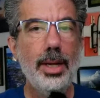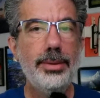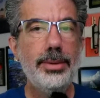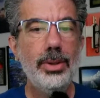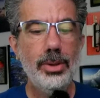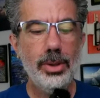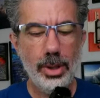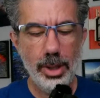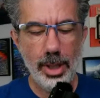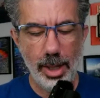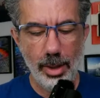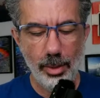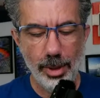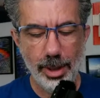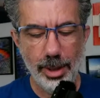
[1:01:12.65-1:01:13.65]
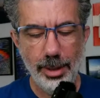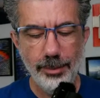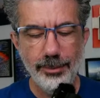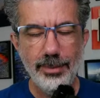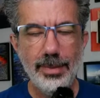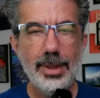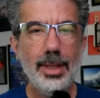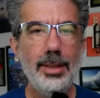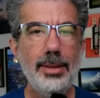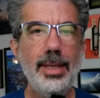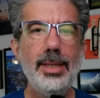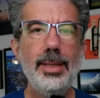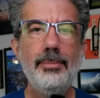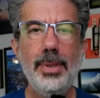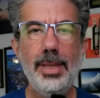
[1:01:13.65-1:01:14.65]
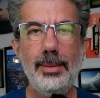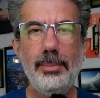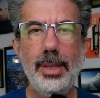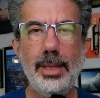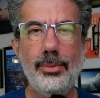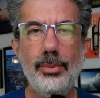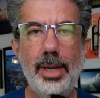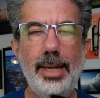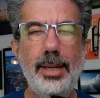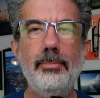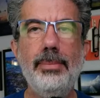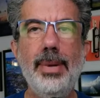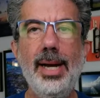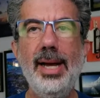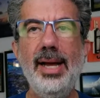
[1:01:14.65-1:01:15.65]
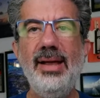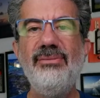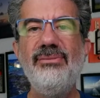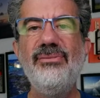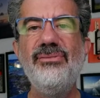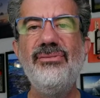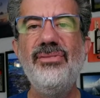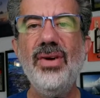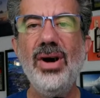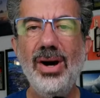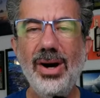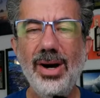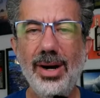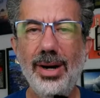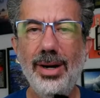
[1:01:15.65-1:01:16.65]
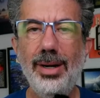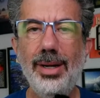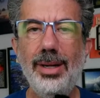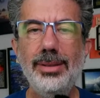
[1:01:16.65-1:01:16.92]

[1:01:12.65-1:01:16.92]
they're lower than the public rate by far.